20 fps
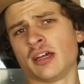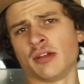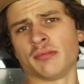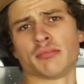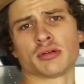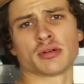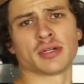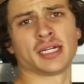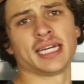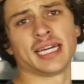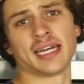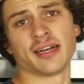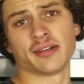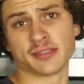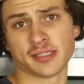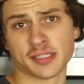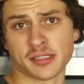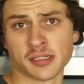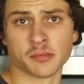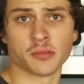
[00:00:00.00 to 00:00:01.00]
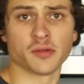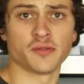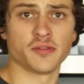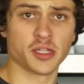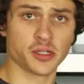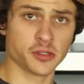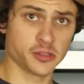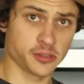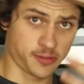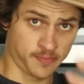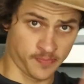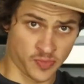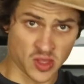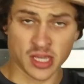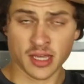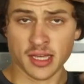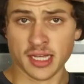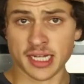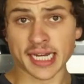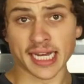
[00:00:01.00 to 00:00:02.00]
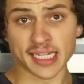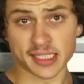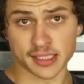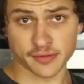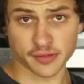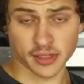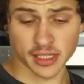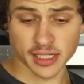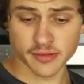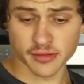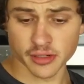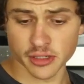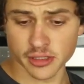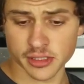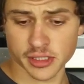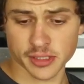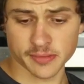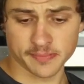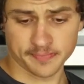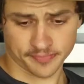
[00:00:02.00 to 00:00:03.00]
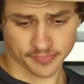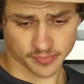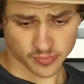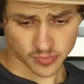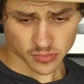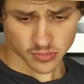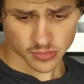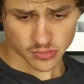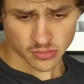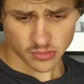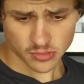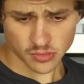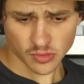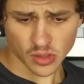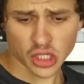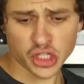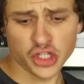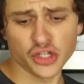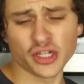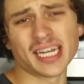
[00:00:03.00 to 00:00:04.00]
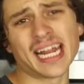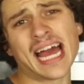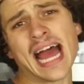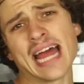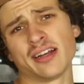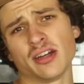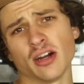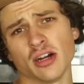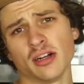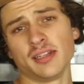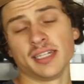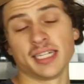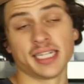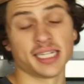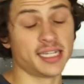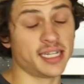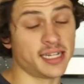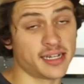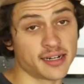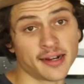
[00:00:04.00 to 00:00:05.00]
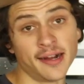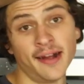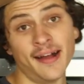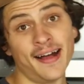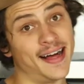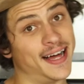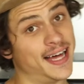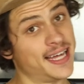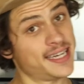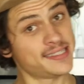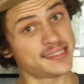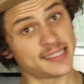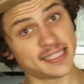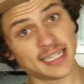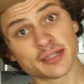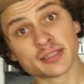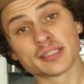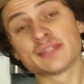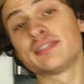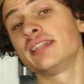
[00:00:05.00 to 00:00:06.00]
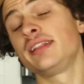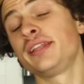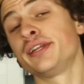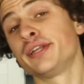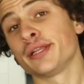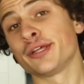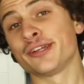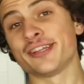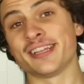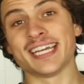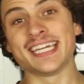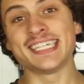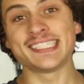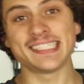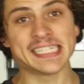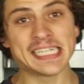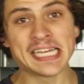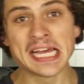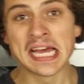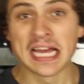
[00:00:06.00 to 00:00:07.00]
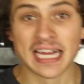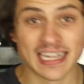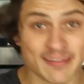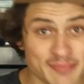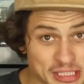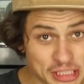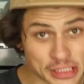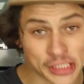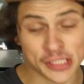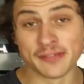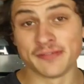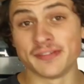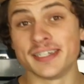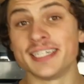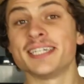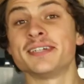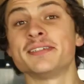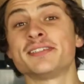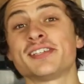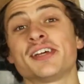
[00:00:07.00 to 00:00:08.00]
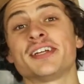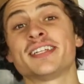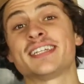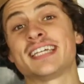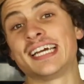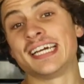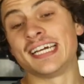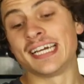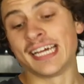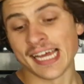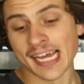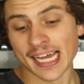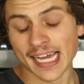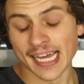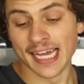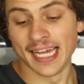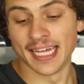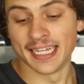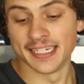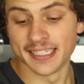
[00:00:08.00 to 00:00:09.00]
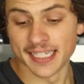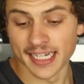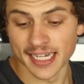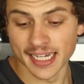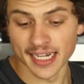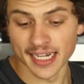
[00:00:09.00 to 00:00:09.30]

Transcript: help bring out some of those nice flavors. You could add garlic in here. Honestly, I was feeling a little lazy. I've been shooting videos all day, and